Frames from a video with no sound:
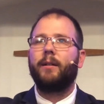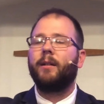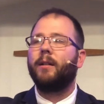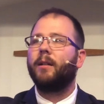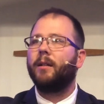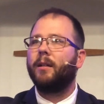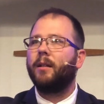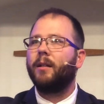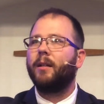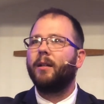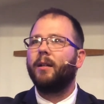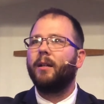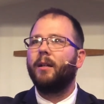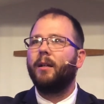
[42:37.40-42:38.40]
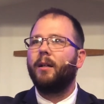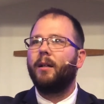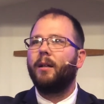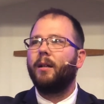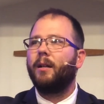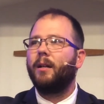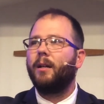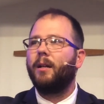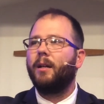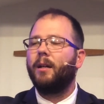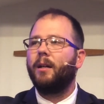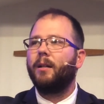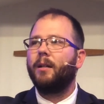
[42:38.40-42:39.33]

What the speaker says: No one is speaking in this clip.